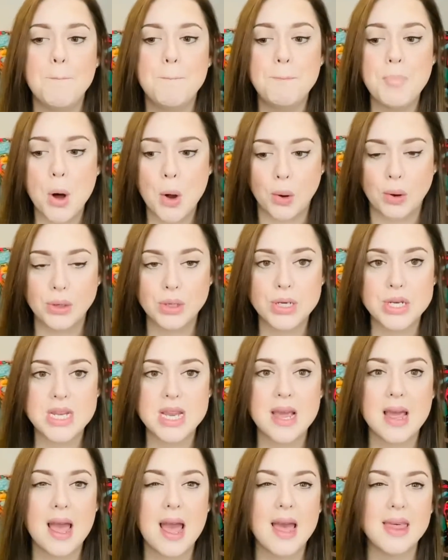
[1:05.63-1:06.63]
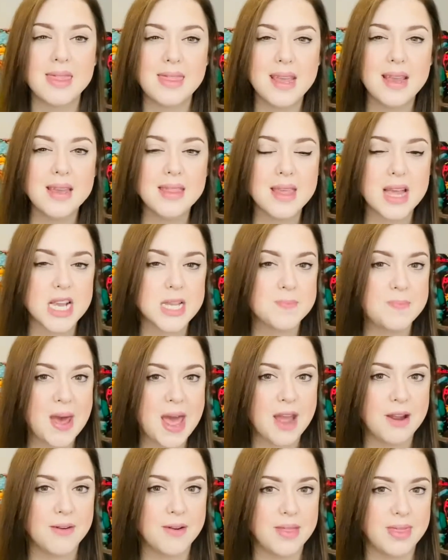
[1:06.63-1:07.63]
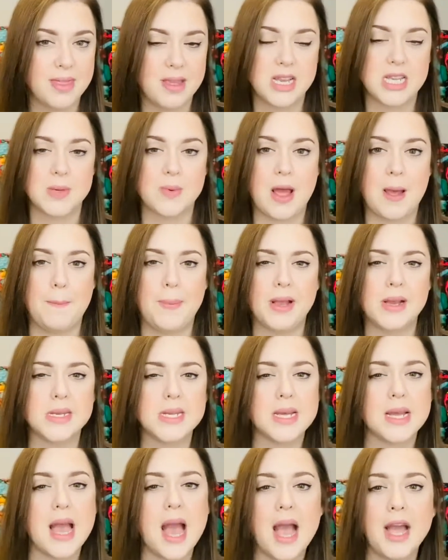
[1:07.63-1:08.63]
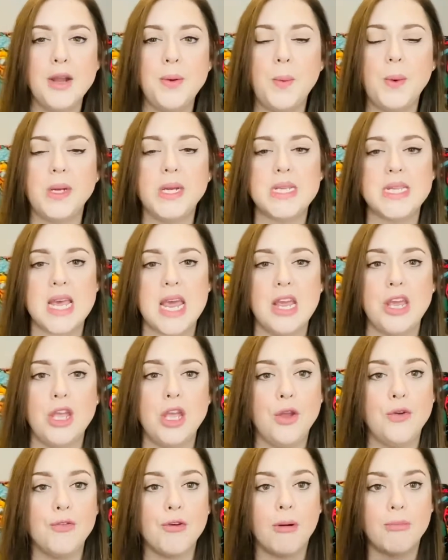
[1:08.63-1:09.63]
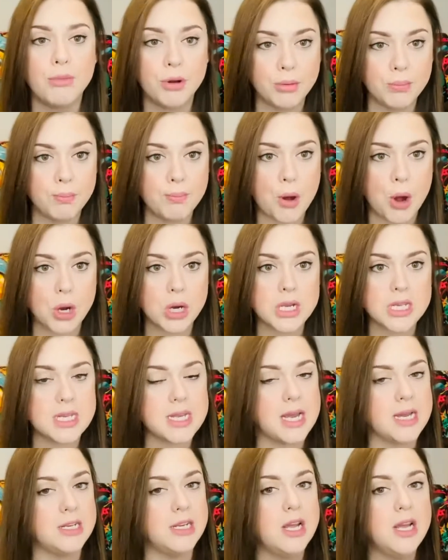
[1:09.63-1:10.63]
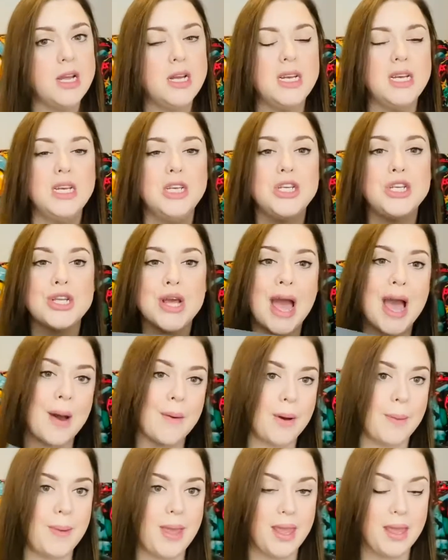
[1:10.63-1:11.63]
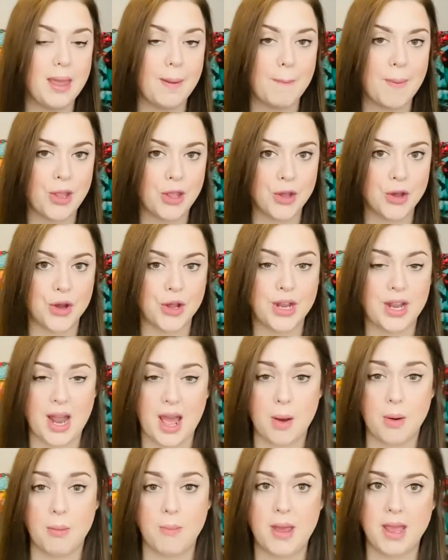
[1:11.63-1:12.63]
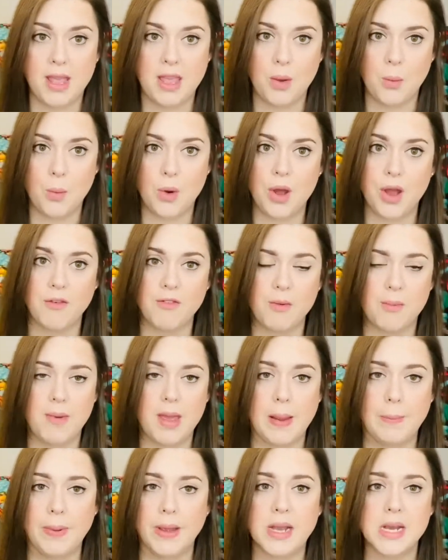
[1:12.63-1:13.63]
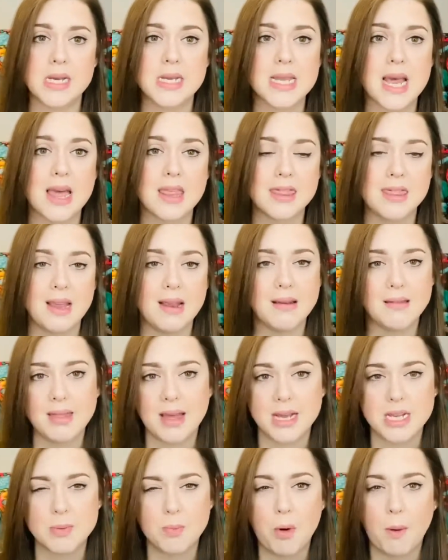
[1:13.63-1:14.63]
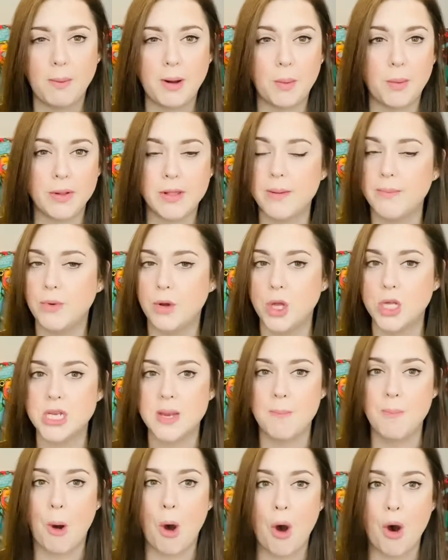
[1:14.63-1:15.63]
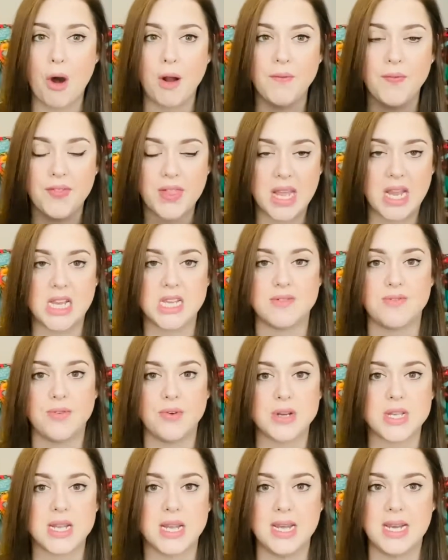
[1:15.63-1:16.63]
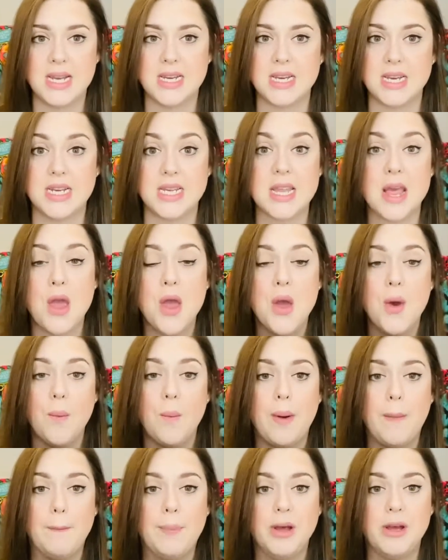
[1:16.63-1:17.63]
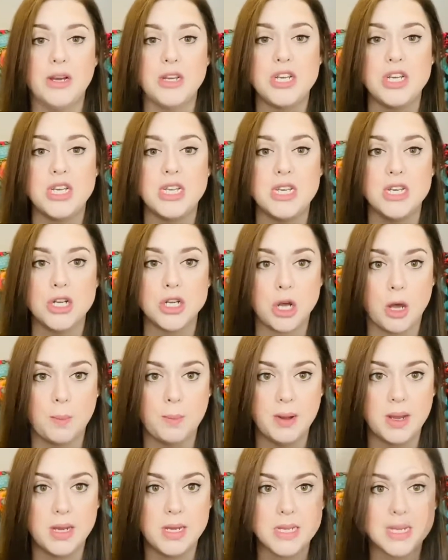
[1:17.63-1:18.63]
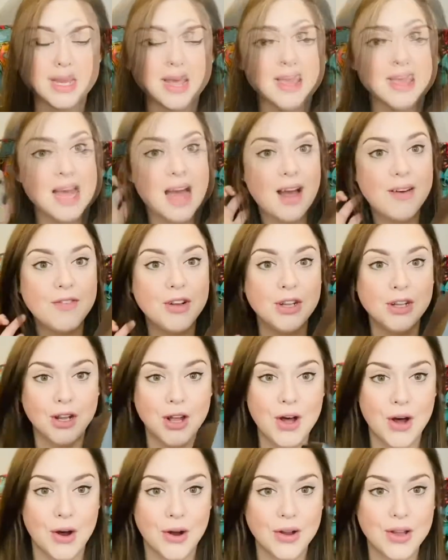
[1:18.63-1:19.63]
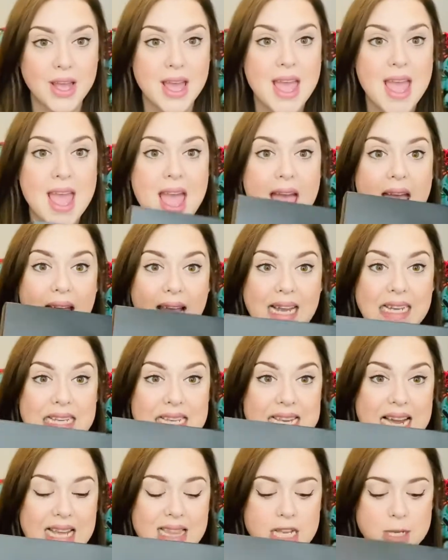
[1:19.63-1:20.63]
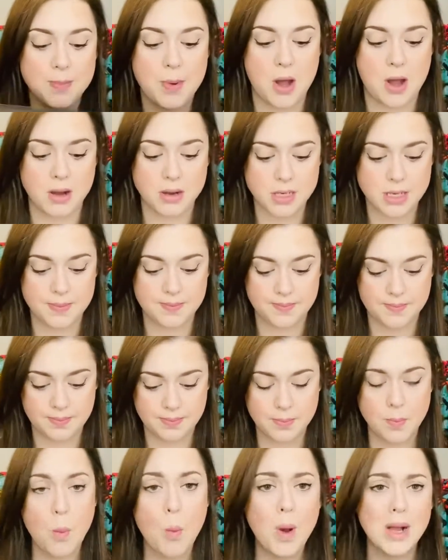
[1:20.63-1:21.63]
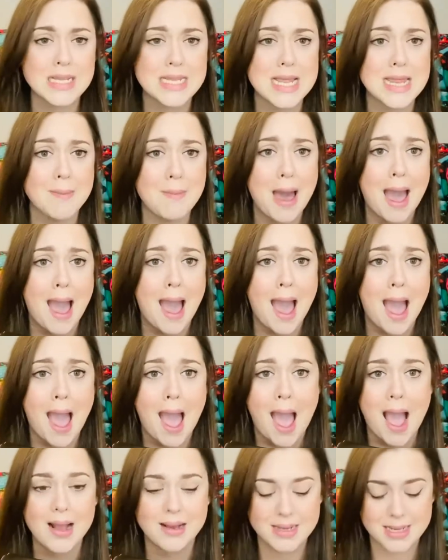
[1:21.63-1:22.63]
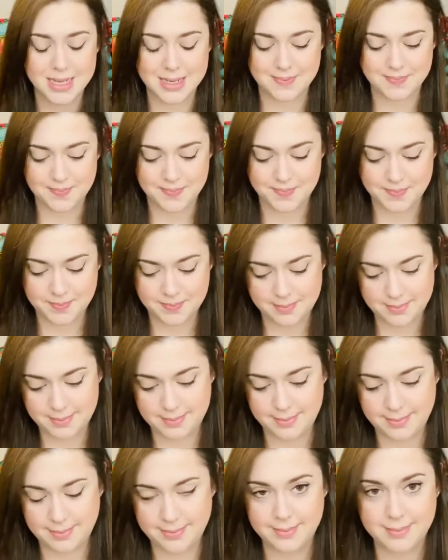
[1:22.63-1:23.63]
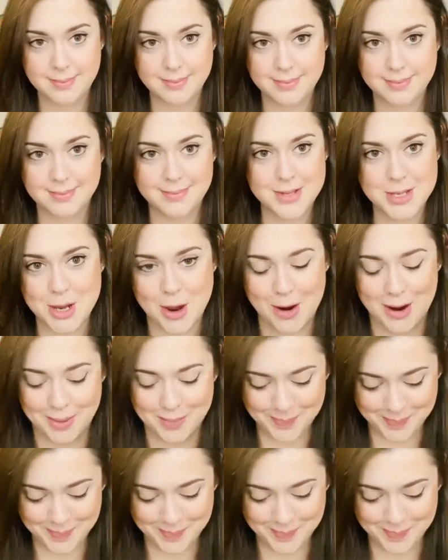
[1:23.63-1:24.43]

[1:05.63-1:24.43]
But I think that's better in this way, because I kind of want to take you from unboxing to how I make it my own and how I make it work for me, because I think that's probably one of the most important things for us ladies when purchasing toppers. Let's have a look inside this box. What's in the box? Sorry.